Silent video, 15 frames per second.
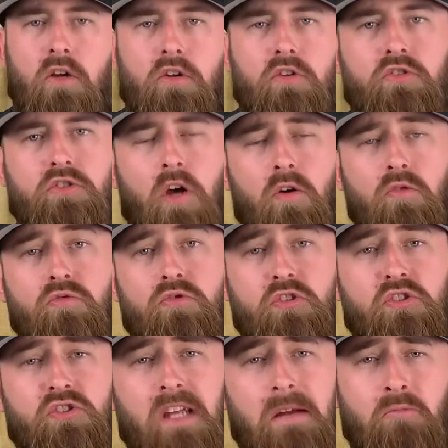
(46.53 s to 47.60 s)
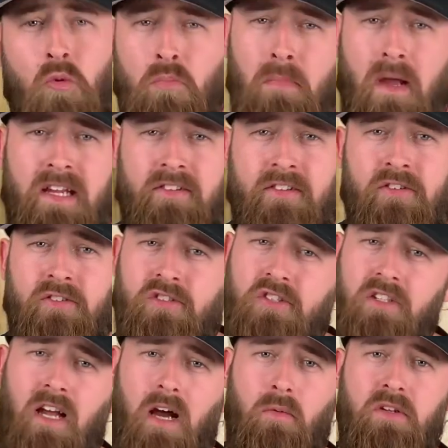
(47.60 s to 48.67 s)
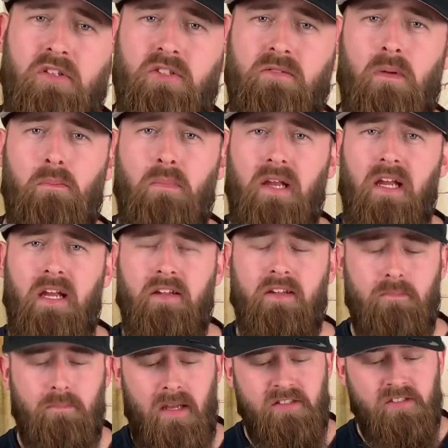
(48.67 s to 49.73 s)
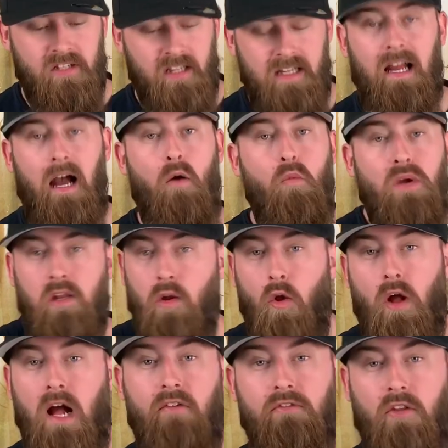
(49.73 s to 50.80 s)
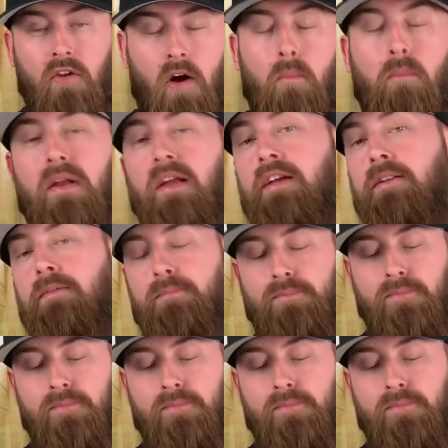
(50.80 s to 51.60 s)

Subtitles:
So just general maintenance on how we trim a beard and basically how we look after our beard.